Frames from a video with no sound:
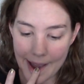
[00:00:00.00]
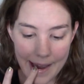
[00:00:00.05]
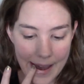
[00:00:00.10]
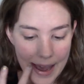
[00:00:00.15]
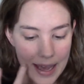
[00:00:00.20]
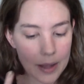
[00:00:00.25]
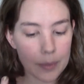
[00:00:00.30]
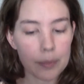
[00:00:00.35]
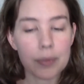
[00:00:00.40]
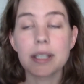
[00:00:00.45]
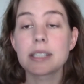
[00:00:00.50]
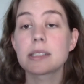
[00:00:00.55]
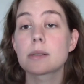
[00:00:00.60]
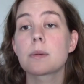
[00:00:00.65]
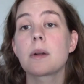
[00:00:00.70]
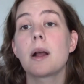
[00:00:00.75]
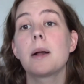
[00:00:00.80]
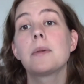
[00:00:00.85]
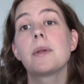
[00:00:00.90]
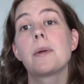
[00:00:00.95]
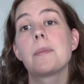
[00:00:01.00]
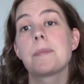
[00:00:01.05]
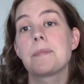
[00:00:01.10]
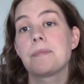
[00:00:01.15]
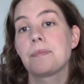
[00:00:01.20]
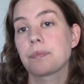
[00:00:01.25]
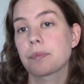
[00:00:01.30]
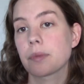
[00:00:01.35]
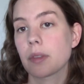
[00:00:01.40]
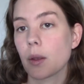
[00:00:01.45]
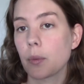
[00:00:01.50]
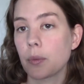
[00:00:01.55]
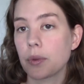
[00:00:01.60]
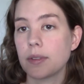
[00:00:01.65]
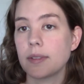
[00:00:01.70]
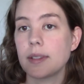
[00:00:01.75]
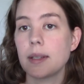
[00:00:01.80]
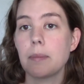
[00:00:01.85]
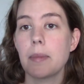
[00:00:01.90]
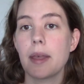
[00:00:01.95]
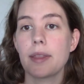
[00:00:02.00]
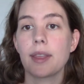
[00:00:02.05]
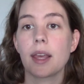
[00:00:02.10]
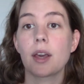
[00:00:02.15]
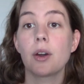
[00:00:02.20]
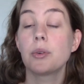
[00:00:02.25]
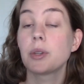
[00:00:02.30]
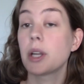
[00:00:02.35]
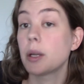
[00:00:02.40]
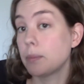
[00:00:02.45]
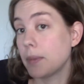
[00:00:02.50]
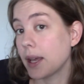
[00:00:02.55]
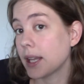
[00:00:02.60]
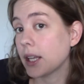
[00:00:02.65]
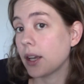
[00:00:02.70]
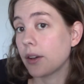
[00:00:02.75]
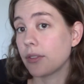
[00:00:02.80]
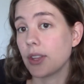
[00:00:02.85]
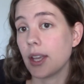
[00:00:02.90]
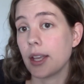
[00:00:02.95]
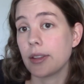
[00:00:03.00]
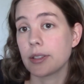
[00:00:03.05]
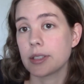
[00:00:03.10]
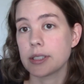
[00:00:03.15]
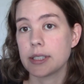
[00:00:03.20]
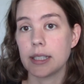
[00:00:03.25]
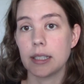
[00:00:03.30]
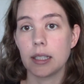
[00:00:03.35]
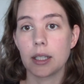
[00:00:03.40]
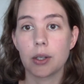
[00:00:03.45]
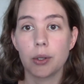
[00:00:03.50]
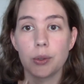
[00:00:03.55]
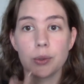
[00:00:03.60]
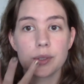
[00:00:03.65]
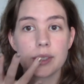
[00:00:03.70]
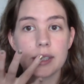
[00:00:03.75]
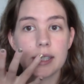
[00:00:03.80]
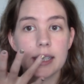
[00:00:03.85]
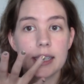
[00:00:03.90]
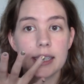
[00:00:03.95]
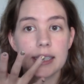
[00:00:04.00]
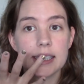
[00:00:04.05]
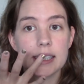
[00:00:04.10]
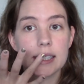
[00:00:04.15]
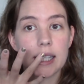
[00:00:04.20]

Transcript: a biggest problem with dimethicone and many of the other silicones is